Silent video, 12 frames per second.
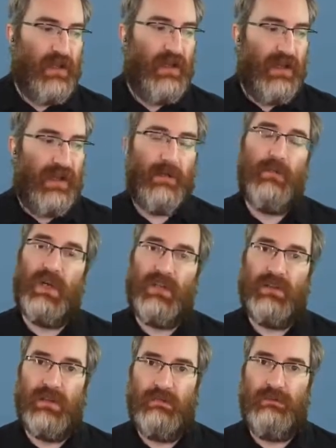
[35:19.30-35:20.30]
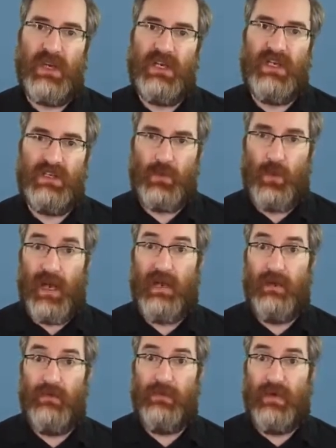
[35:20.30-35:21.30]
but it is a
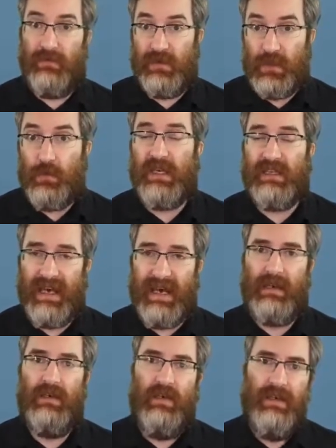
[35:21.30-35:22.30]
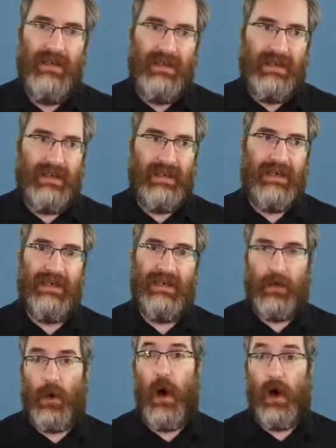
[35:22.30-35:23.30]
way of doing that in
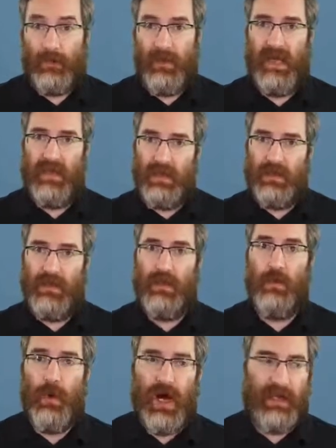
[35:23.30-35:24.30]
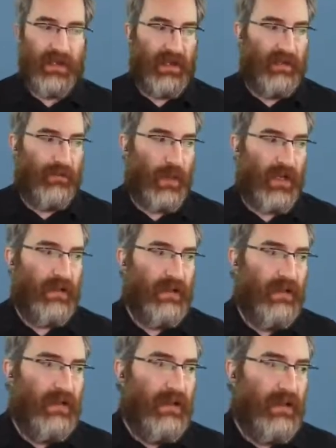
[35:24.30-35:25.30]
an automated UI kind of way.
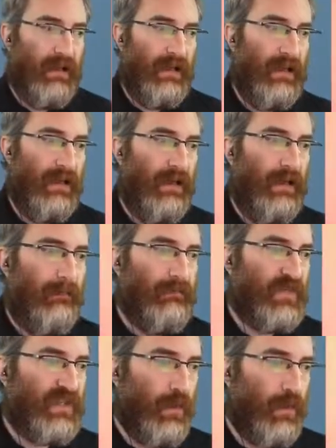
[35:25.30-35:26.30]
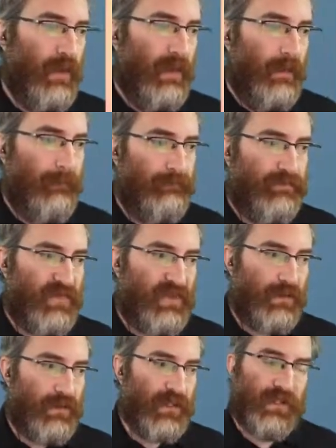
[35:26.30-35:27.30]
So
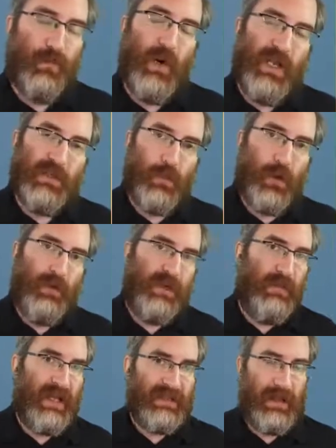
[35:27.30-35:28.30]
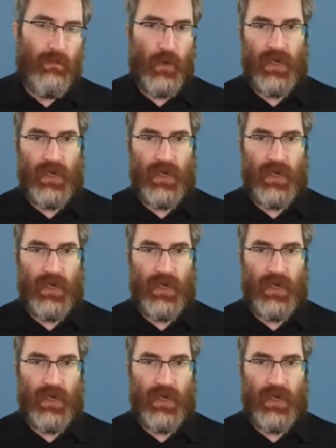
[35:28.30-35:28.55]
there's some ways we're hoping to make that more